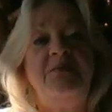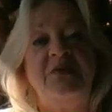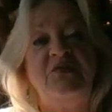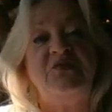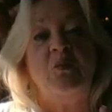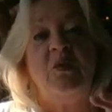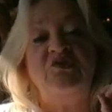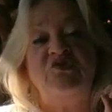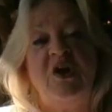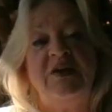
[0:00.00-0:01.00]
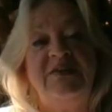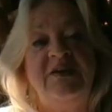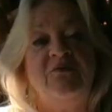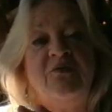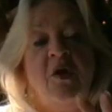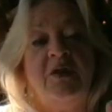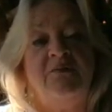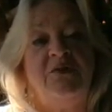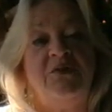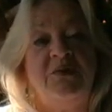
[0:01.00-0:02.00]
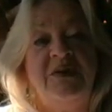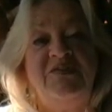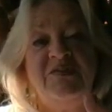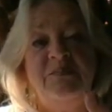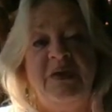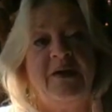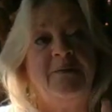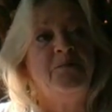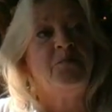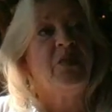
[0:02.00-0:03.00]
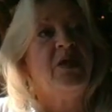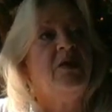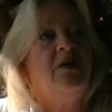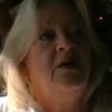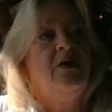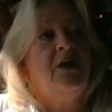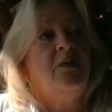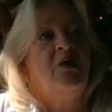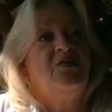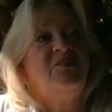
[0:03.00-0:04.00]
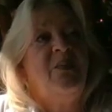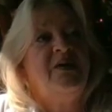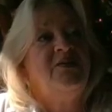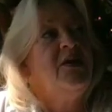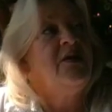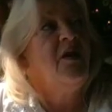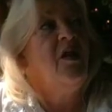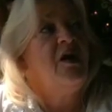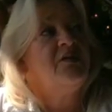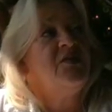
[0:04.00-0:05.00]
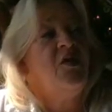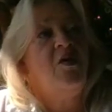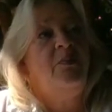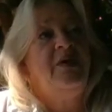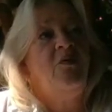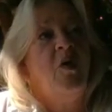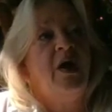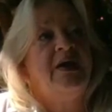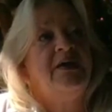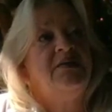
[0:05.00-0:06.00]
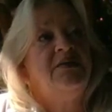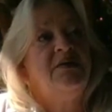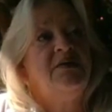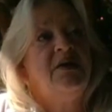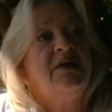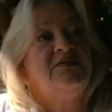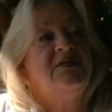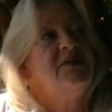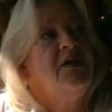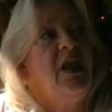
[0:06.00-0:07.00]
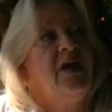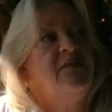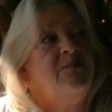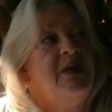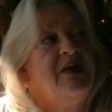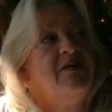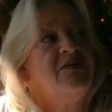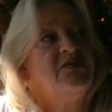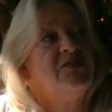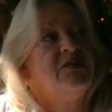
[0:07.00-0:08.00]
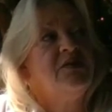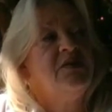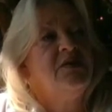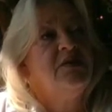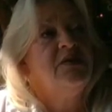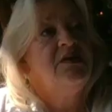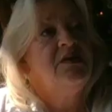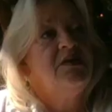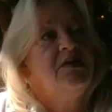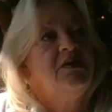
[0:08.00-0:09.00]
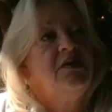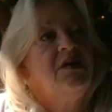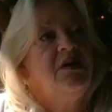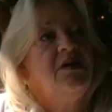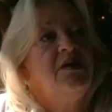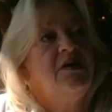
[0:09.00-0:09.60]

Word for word: This is a one shot deal for all of you. The reason being, and once my Clocks all be quiet at 11 bells. Ugh.